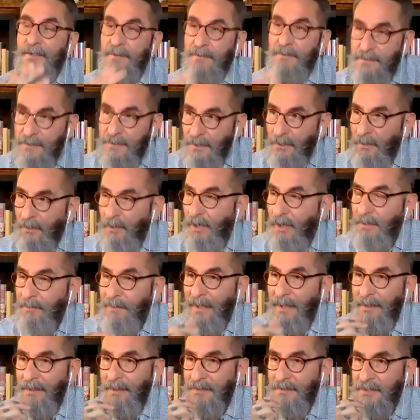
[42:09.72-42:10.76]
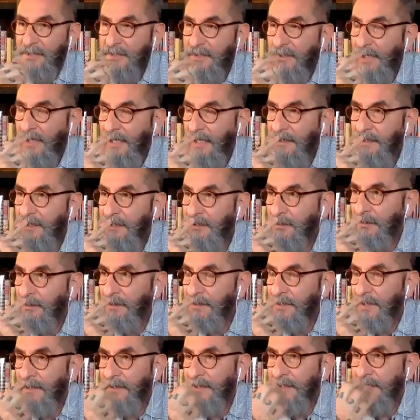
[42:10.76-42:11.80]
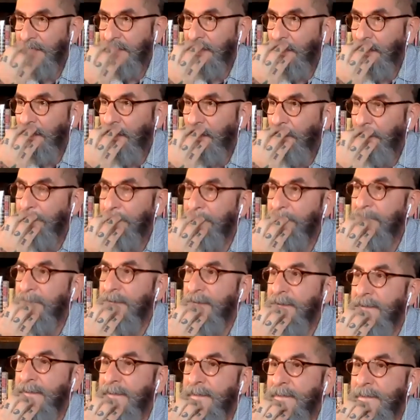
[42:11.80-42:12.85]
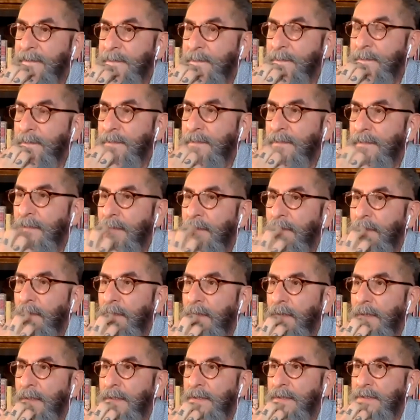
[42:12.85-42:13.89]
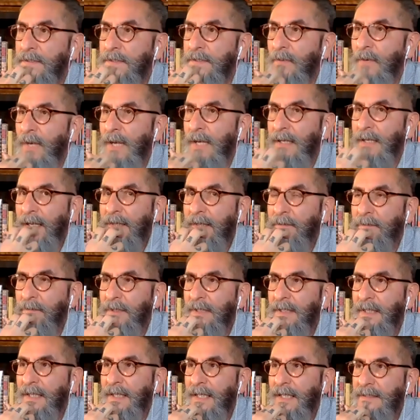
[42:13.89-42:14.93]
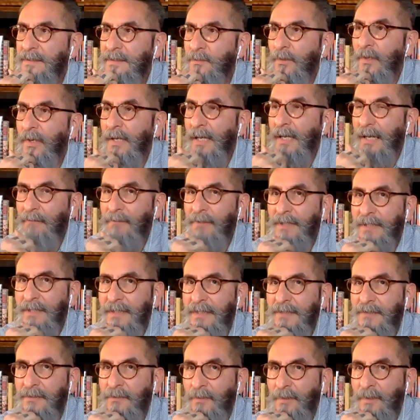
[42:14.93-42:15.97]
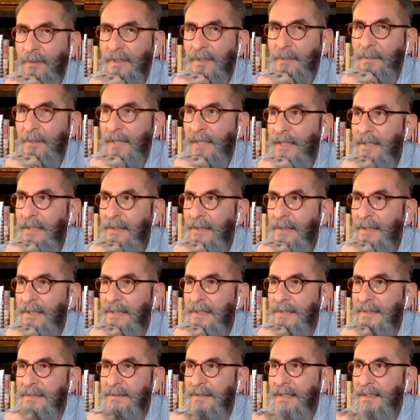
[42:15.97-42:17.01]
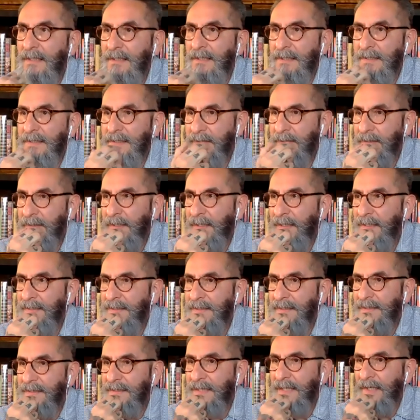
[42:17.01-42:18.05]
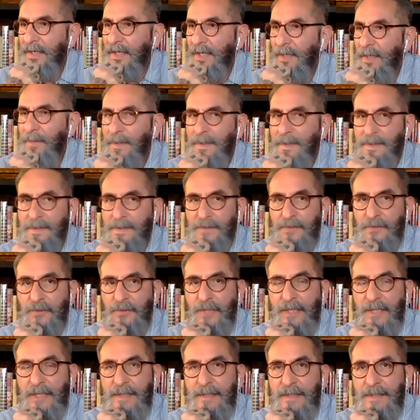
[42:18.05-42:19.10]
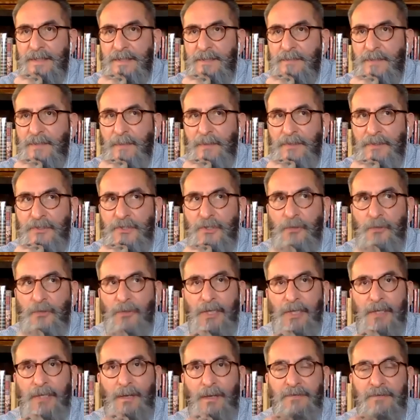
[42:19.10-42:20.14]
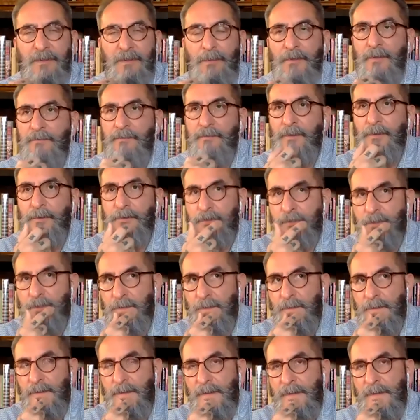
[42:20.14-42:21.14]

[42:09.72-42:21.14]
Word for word: So all apologies to 18 year olds on this call. Um, so I, I realized, boy, I really need to work on my arrogance. That is that is a terrible trait. It's probably choking off some other virtue.